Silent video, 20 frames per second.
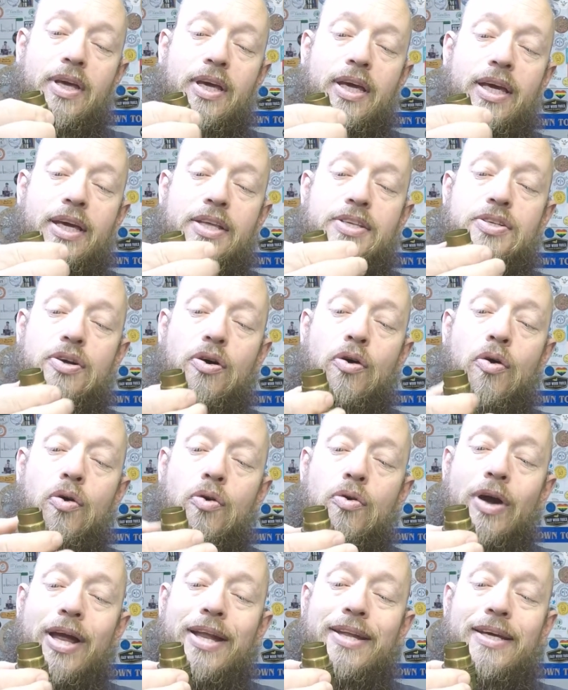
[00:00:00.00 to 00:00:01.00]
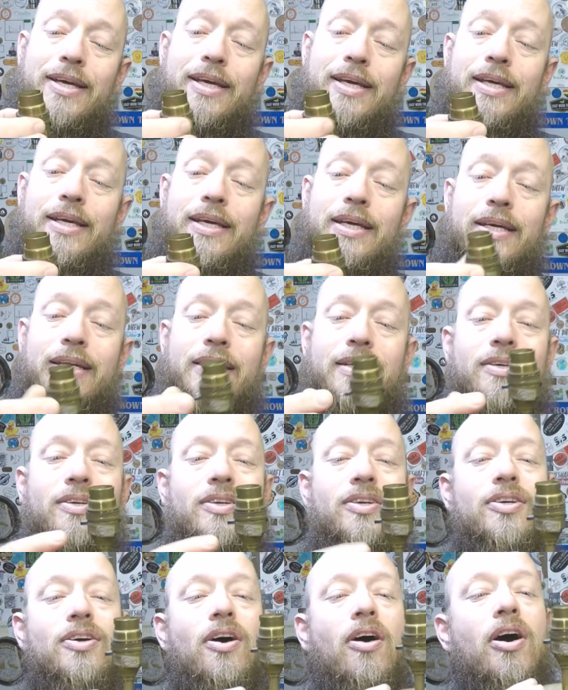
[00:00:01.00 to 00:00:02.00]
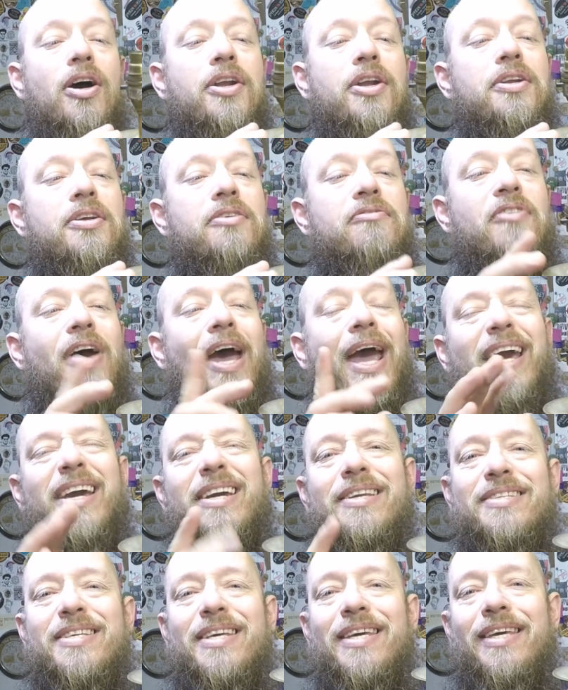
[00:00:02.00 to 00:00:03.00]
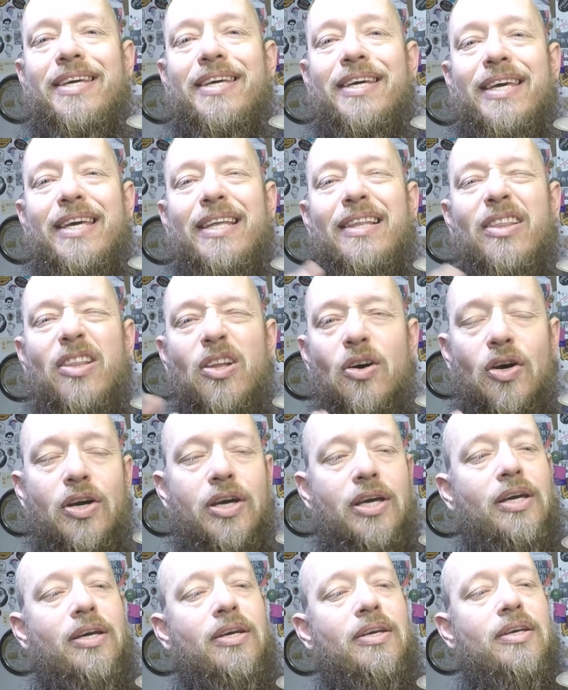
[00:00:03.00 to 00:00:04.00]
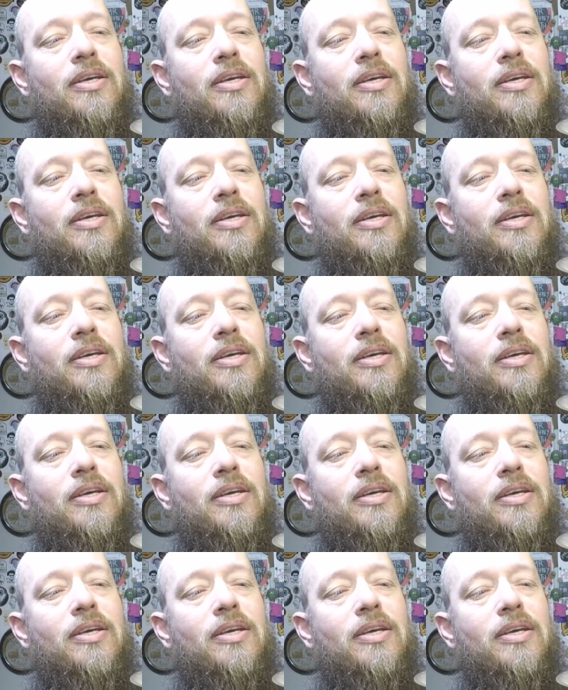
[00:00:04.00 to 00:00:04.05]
It's already kind of antique-y look.